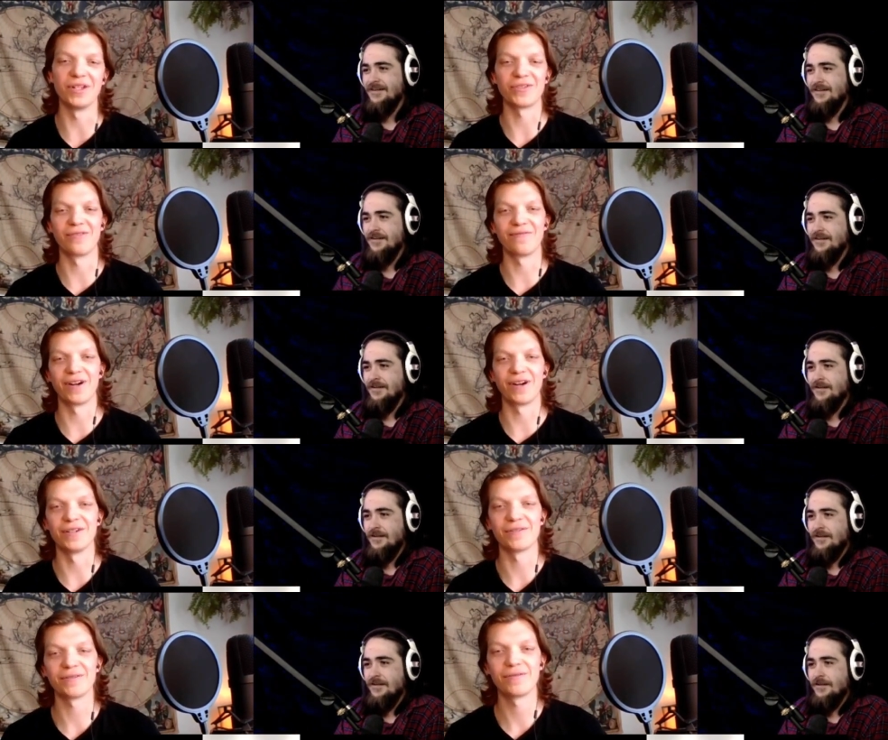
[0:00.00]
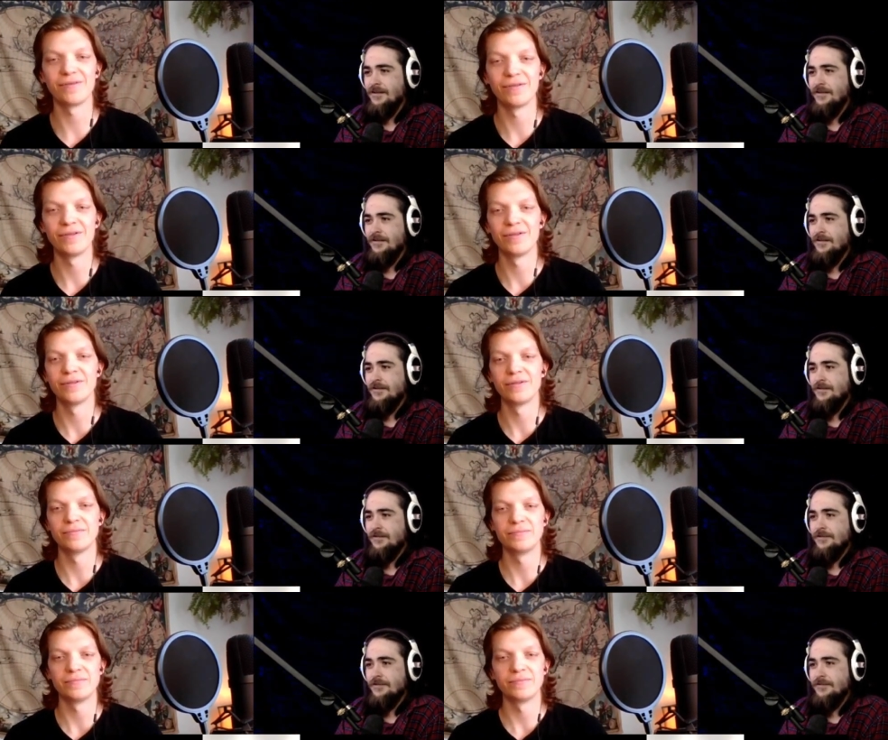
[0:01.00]
Speaker 1: minister of finance
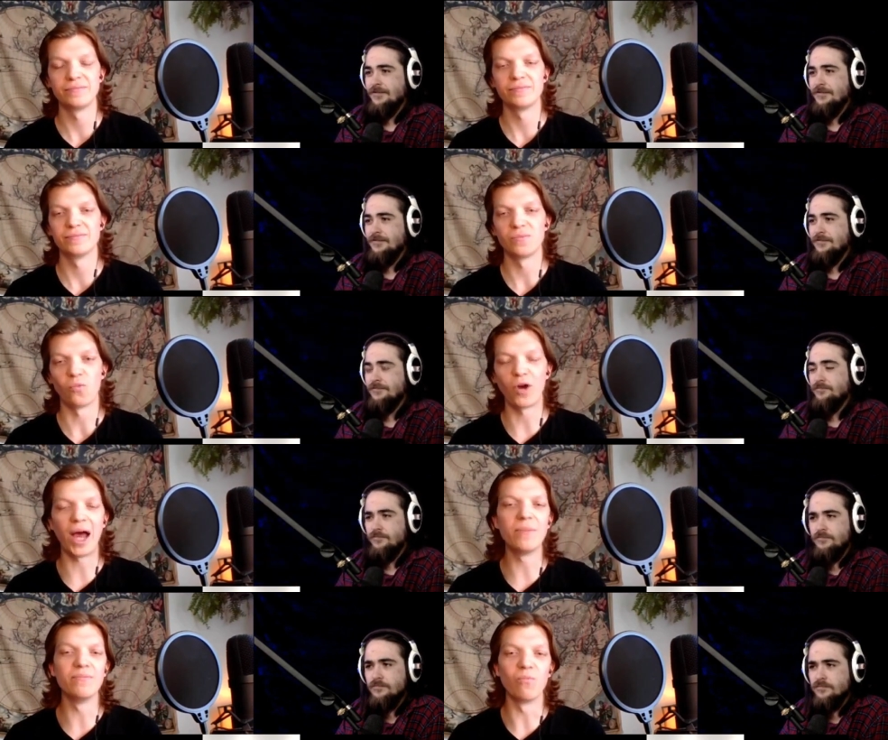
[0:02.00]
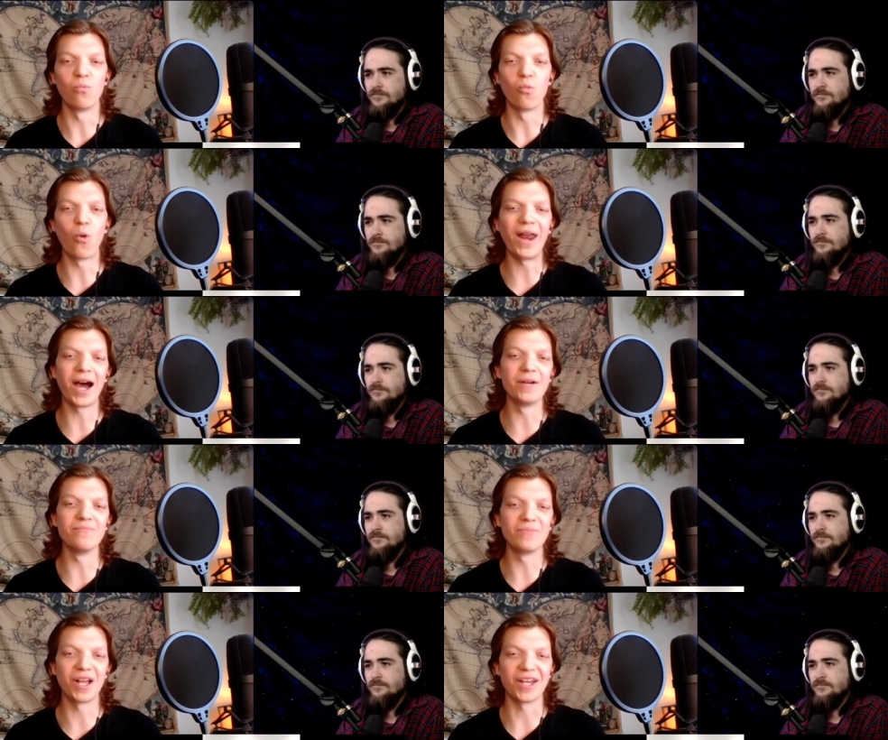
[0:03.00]
mm. when I'm when
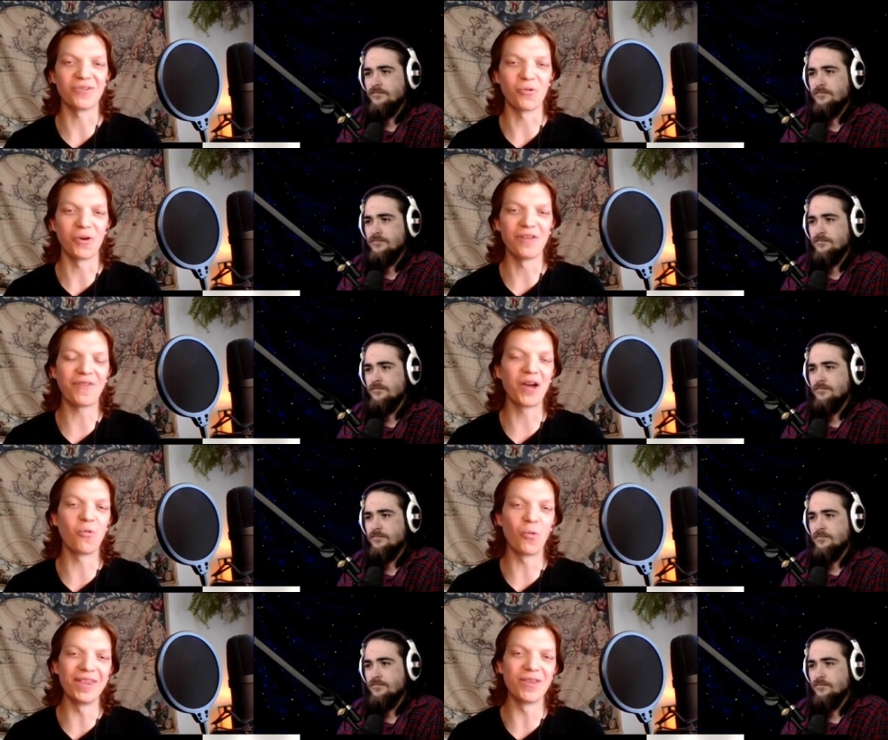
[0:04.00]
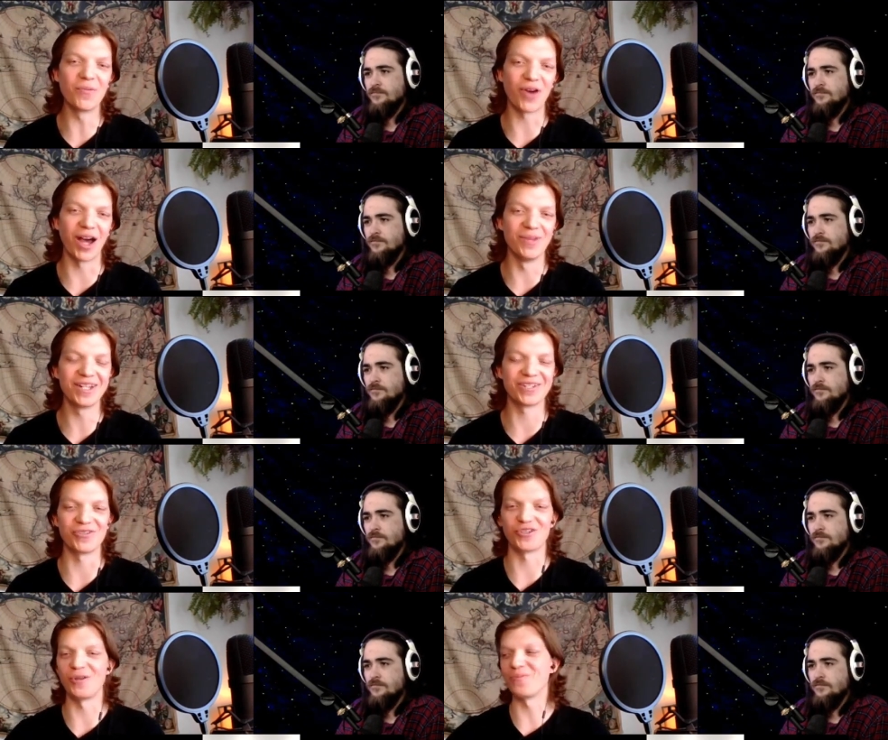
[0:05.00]
I'm like if I win the prime
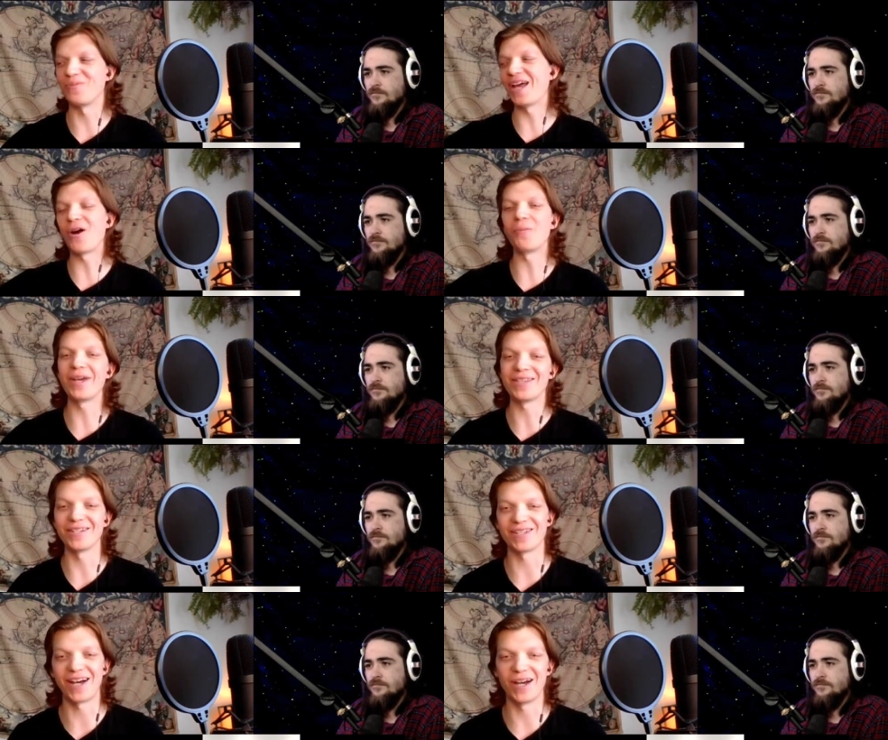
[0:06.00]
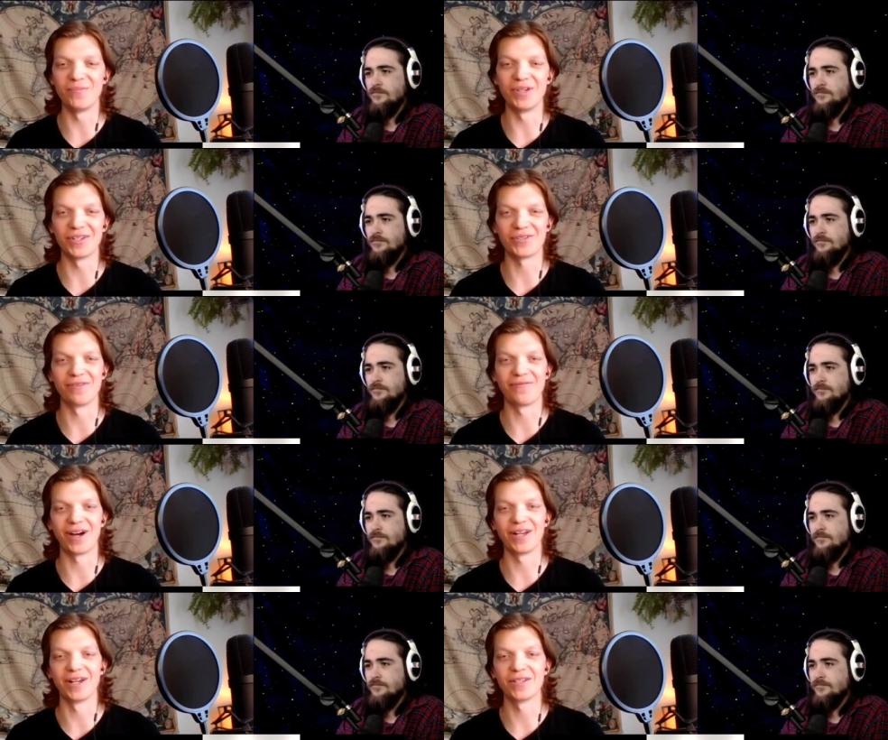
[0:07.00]
ministership, then I'll make this guy minister of
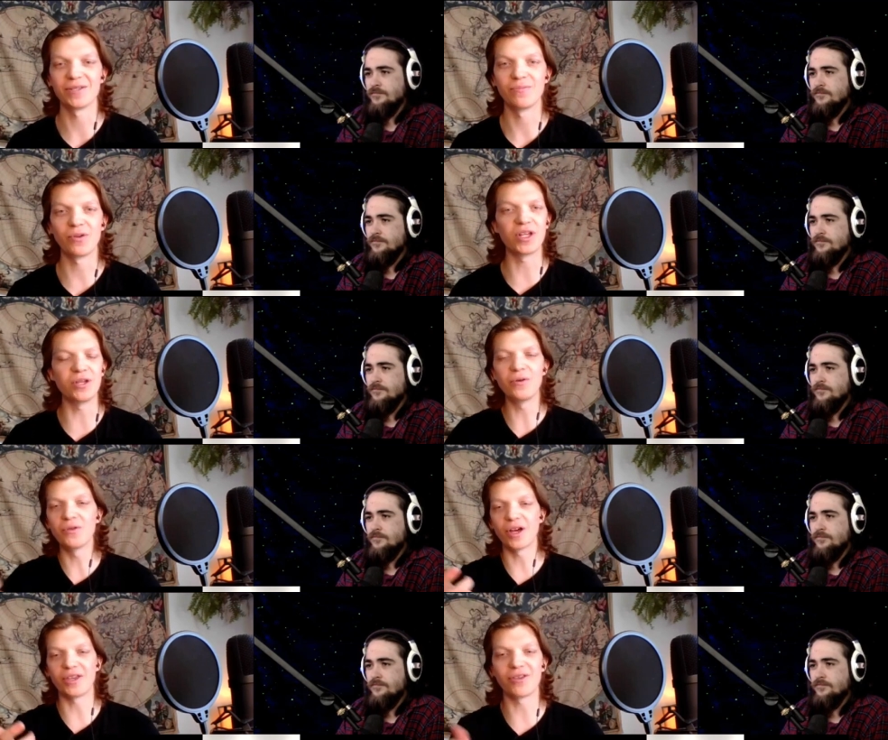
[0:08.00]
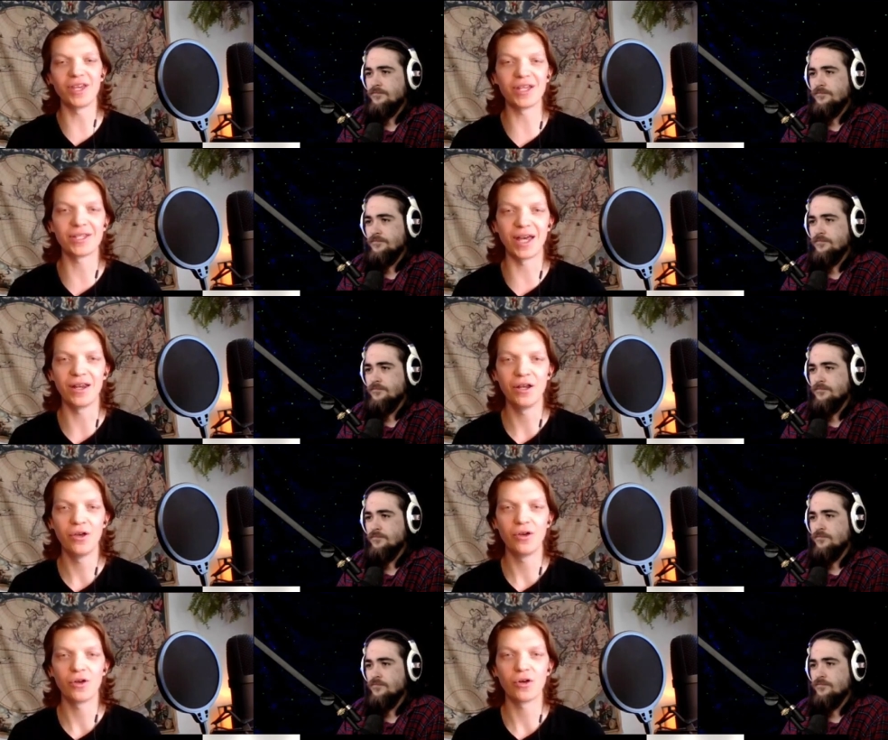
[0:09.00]
finance. But he, like the thing is that
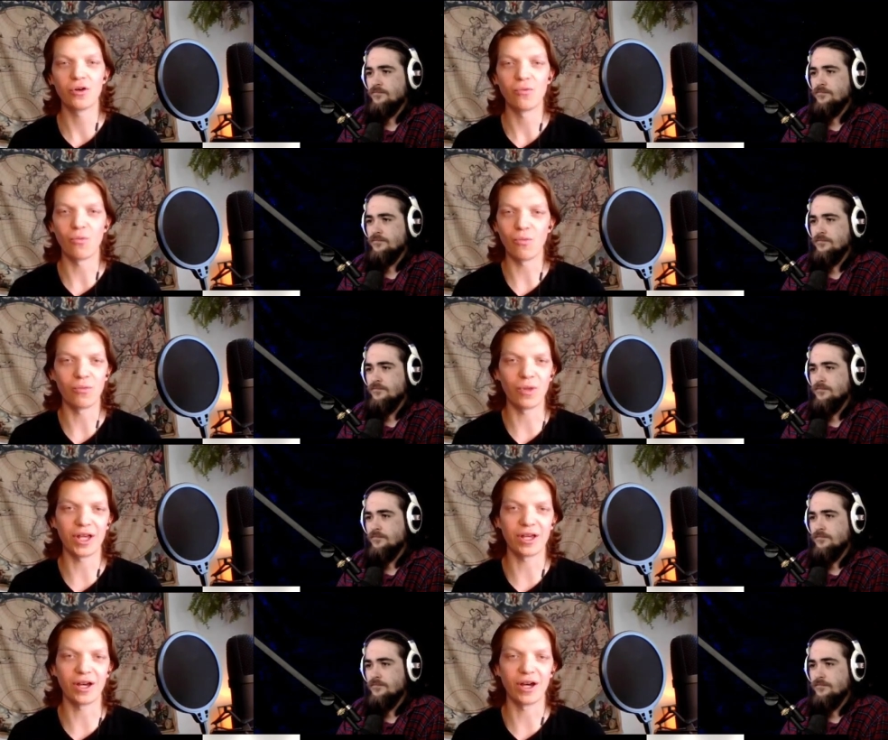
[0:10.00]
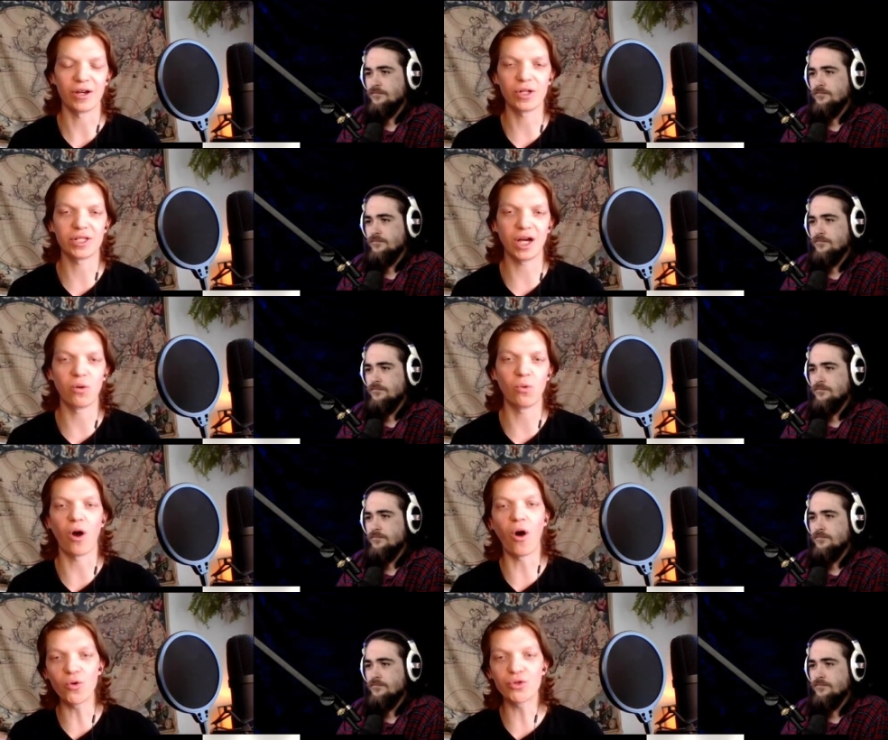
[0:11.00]
like uh, Chris Sky would
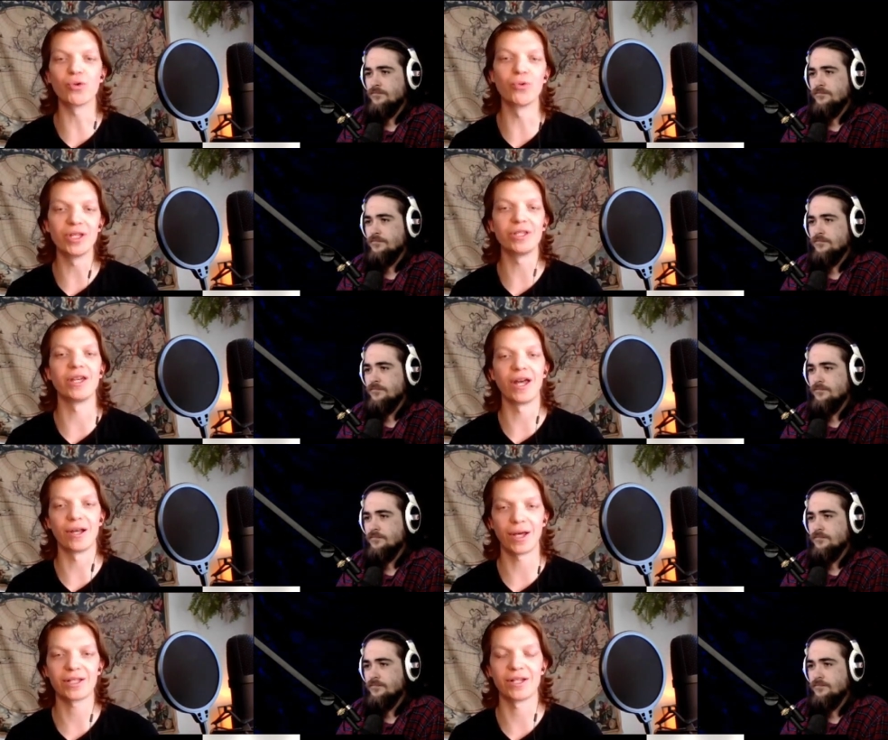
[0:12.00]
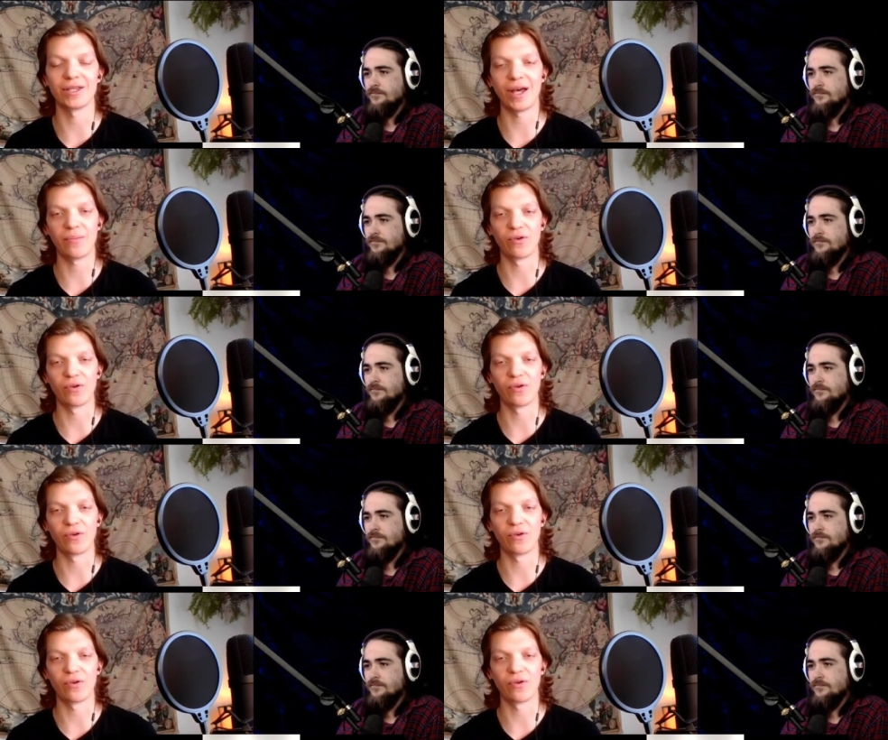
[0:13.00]
also need to get elected at